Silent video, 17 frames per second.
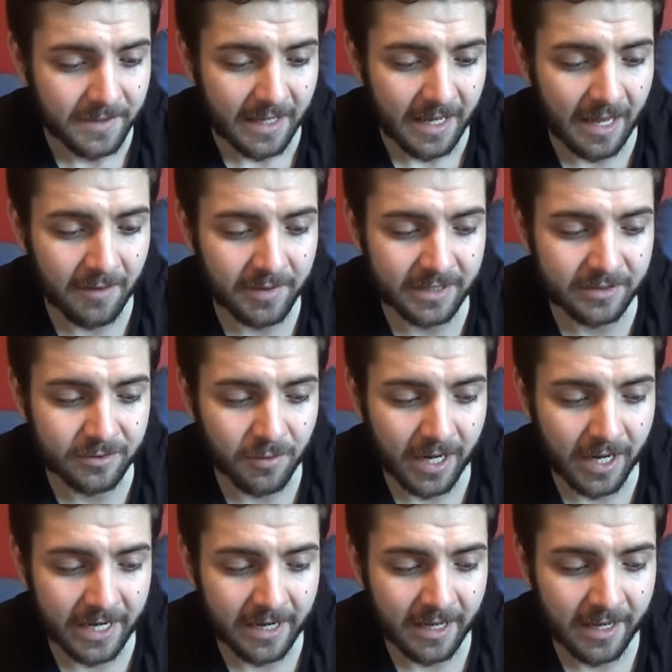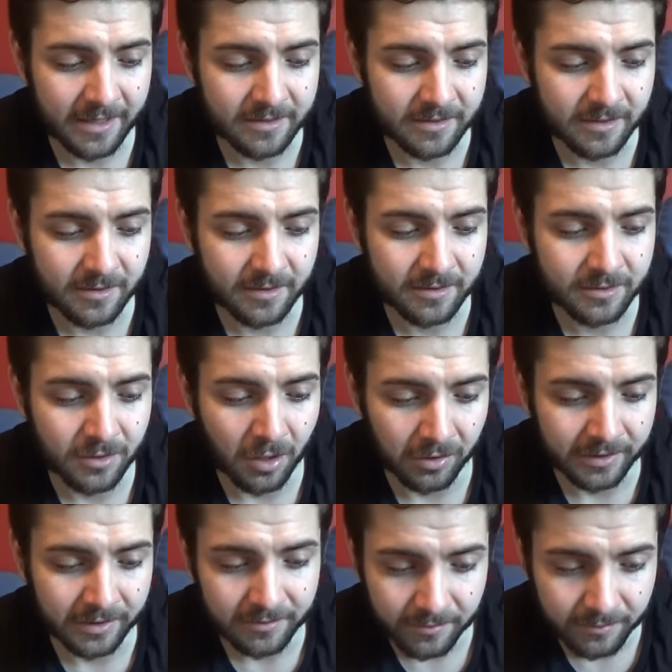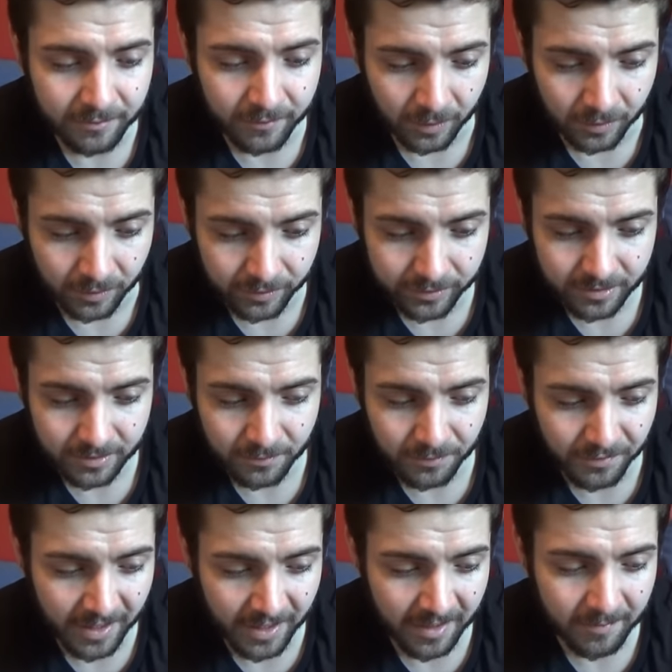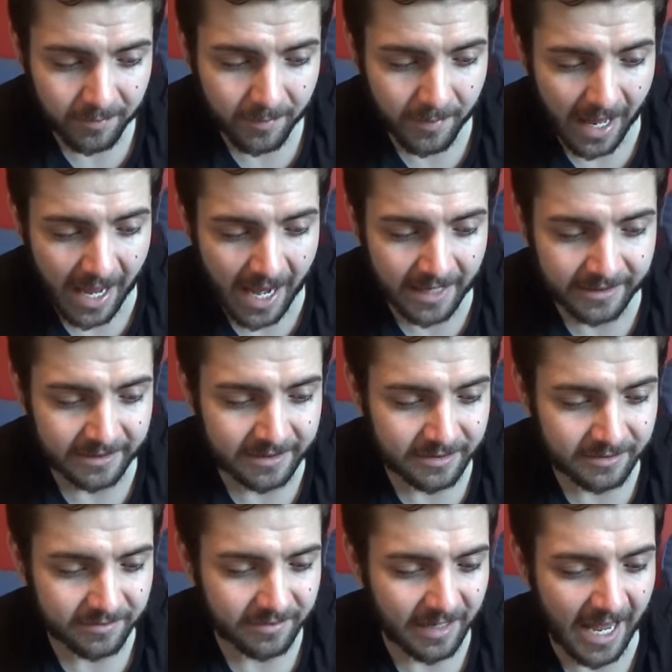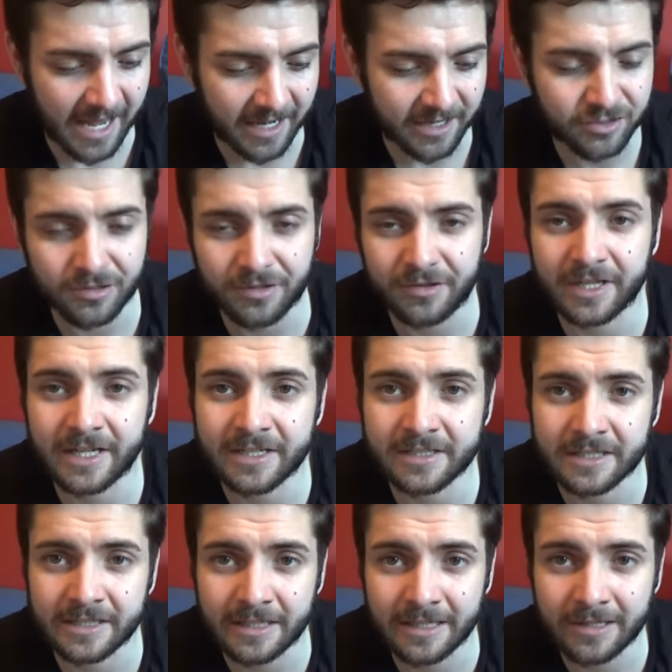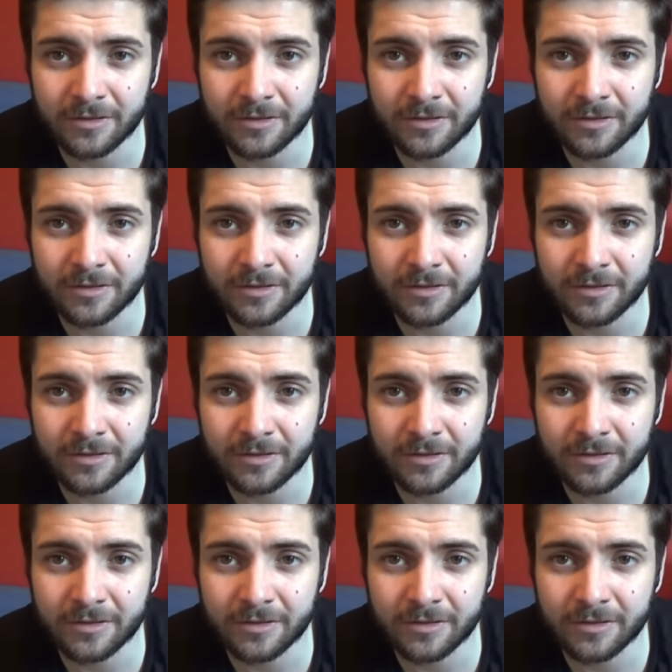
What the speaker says: I think it's quite a nice solid force without adding extra things in it.